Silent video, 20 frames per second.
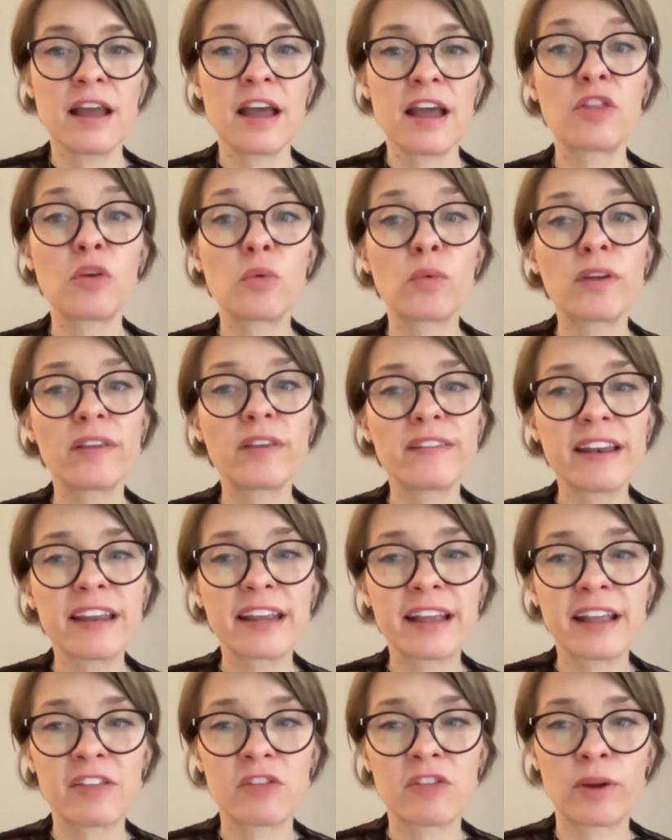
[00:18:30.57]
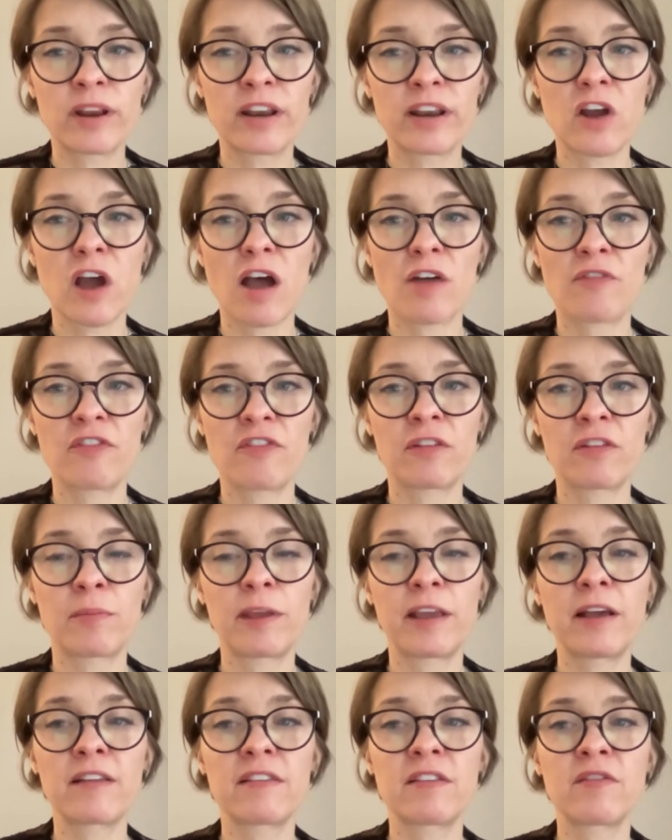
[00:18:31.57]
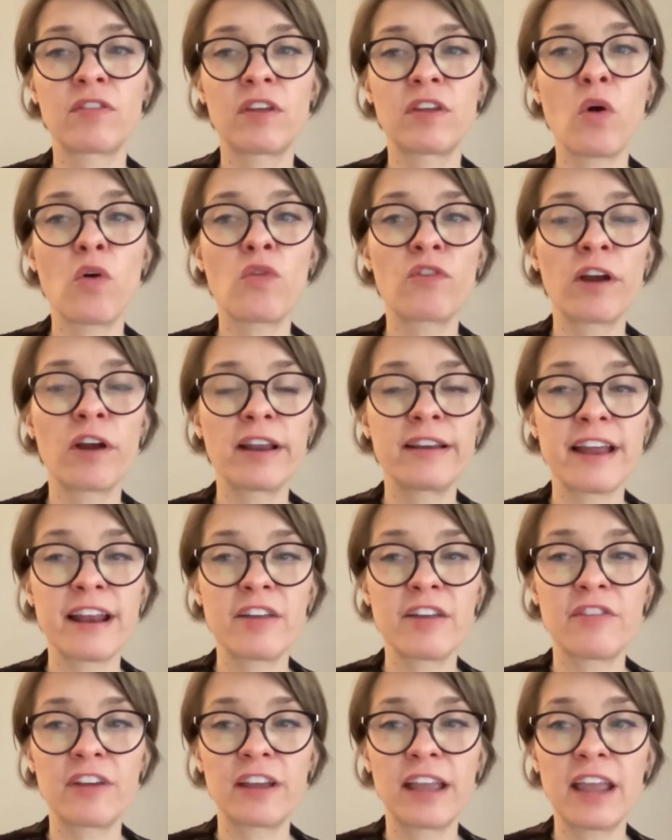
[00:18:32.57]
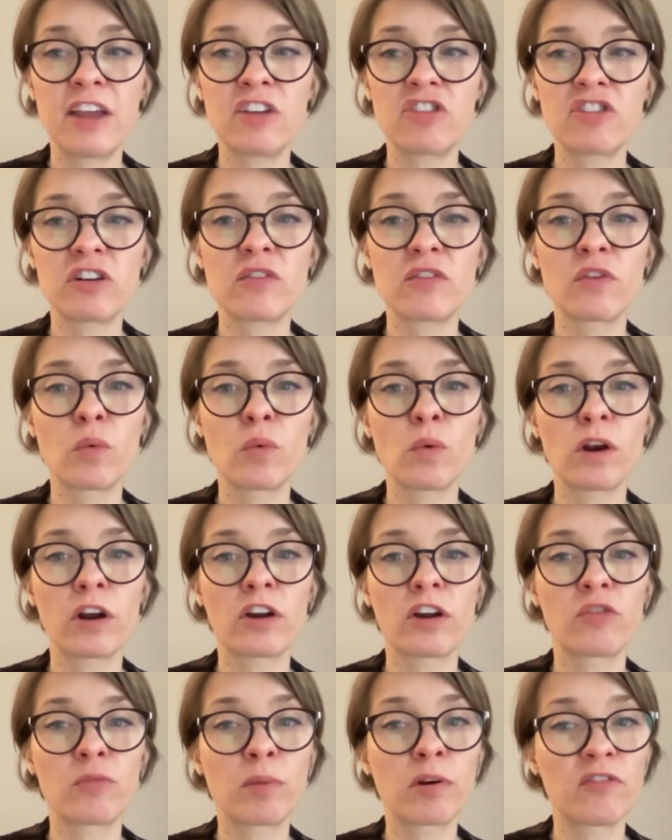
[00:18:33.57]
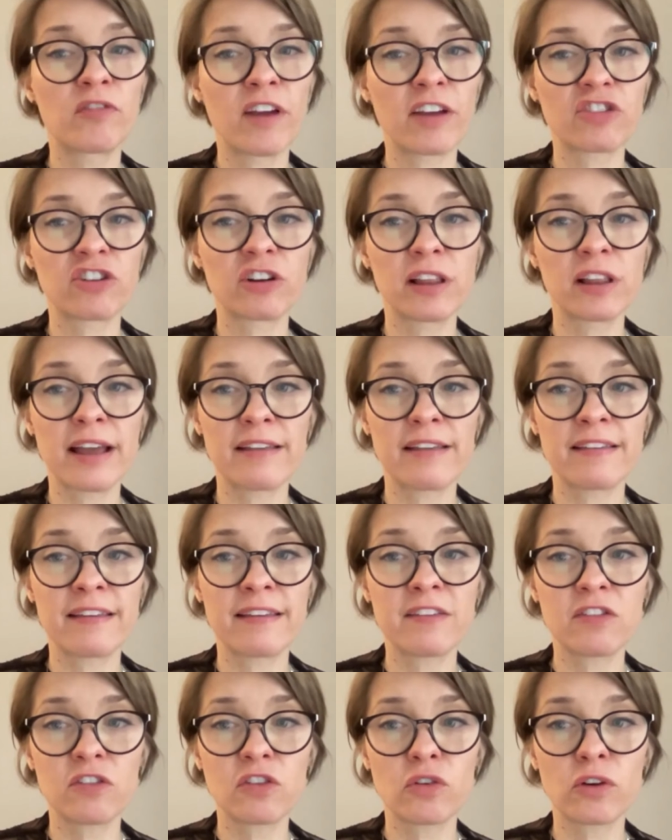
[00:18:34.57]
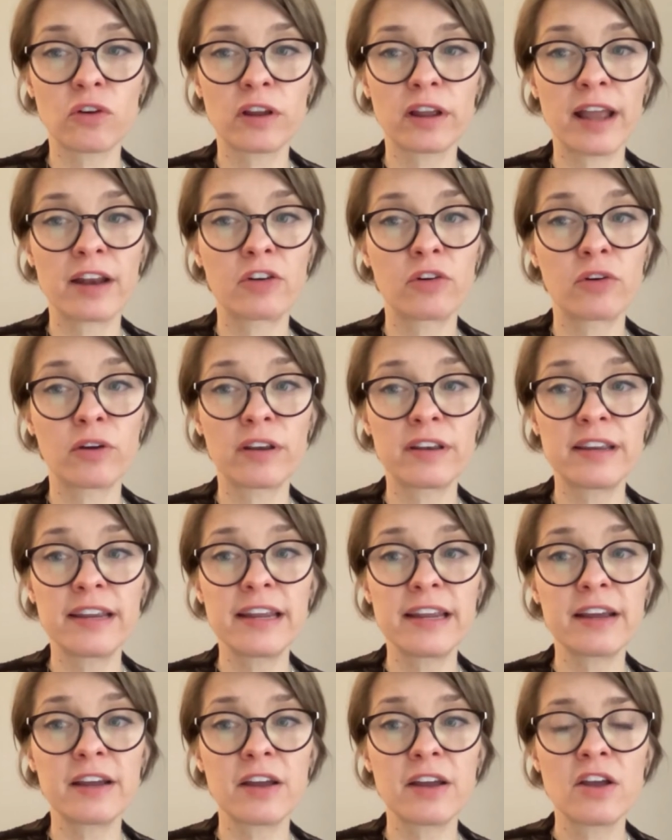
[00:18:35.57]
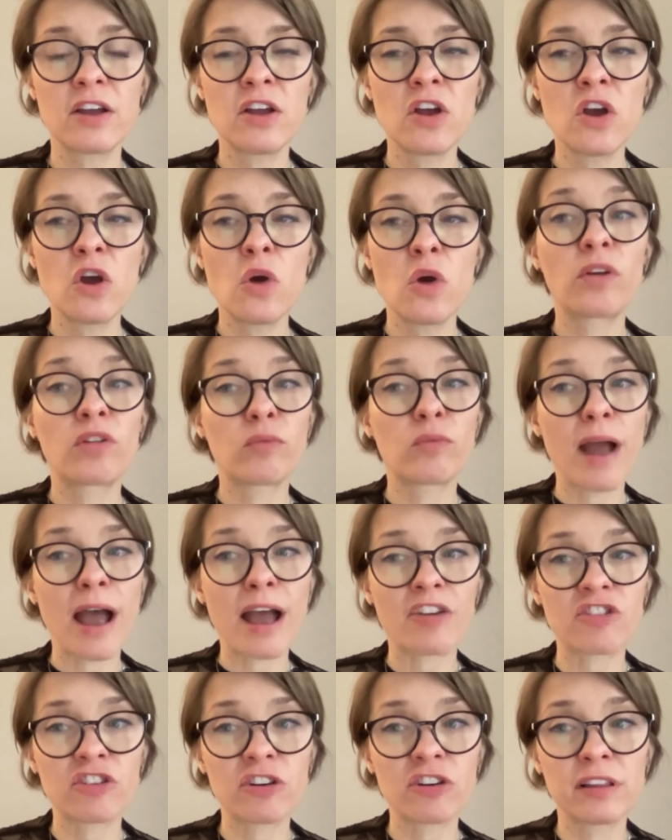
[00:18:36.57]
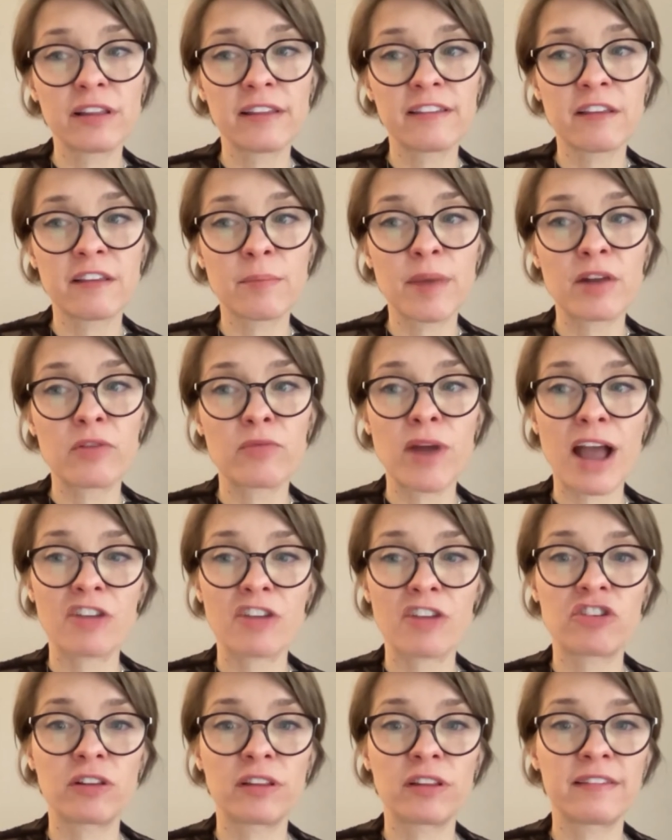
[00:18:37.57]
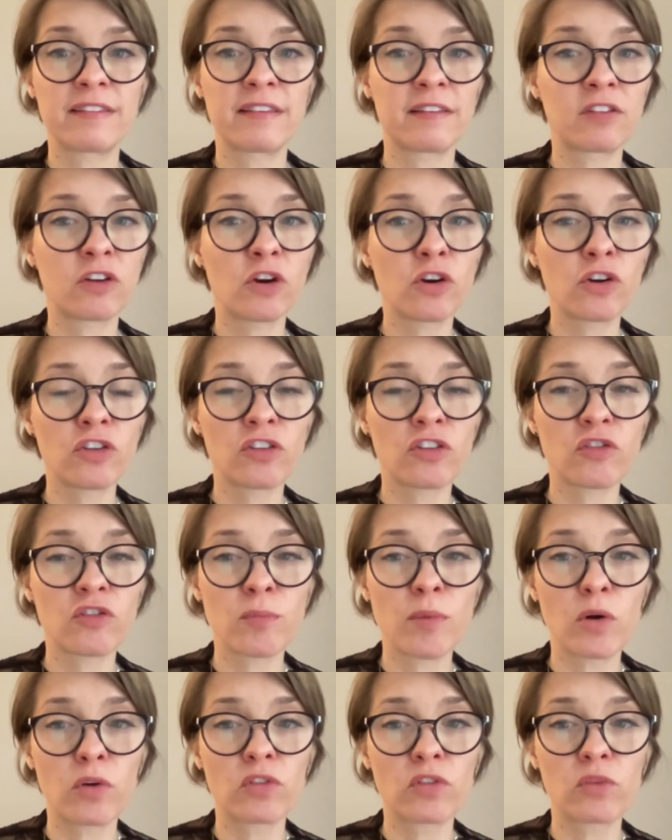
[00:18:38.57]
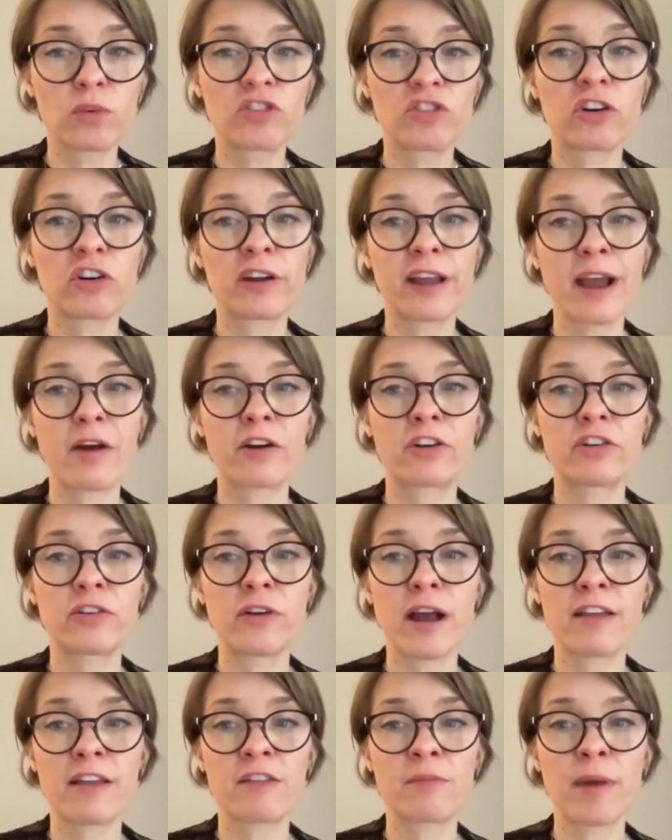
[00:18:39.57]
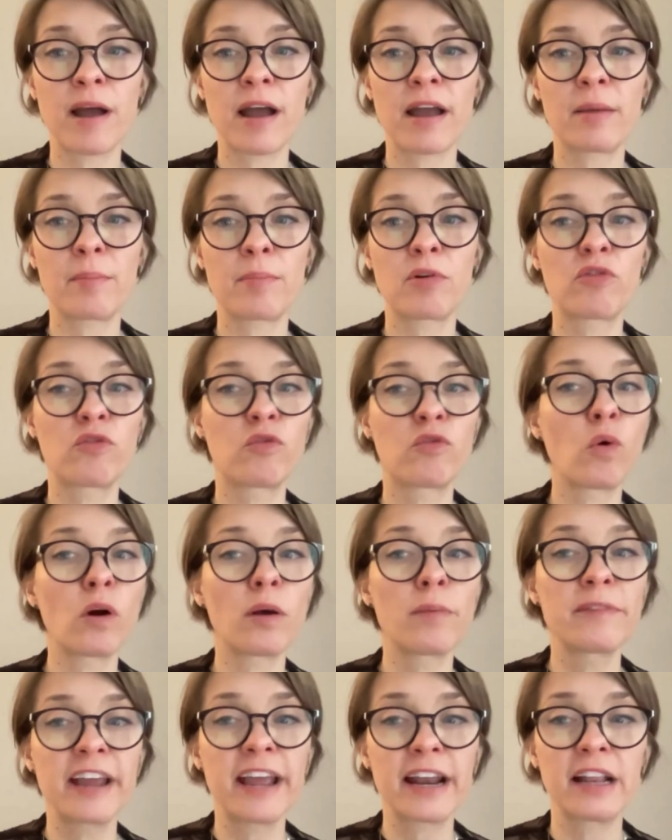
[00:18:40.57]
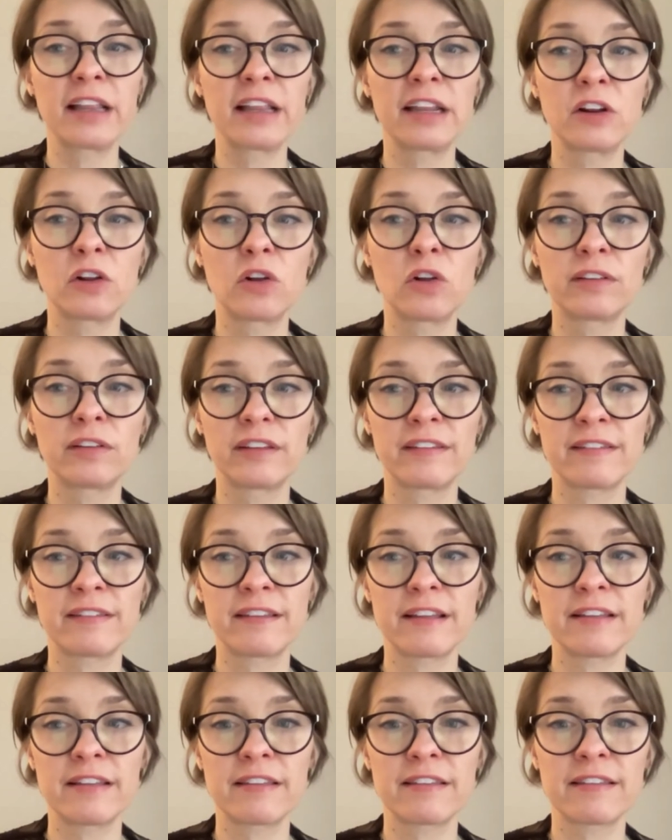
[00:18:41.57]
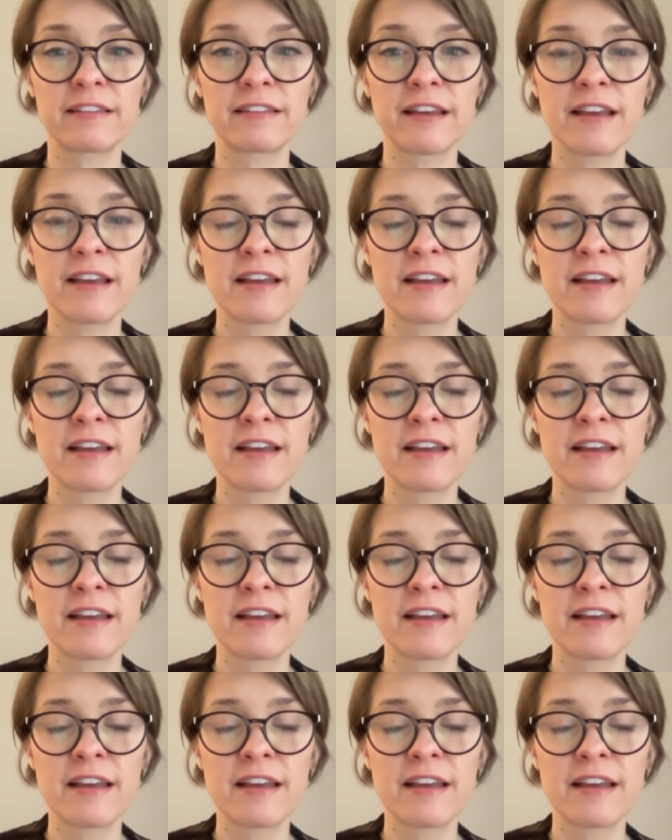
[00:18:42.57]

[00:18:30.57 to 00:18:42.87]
And the reason it gets written off is because of the over-identification of the work of professionalized history and critique with rationalism and rationalist discursive modes, which are characterized by a performed analytical distance,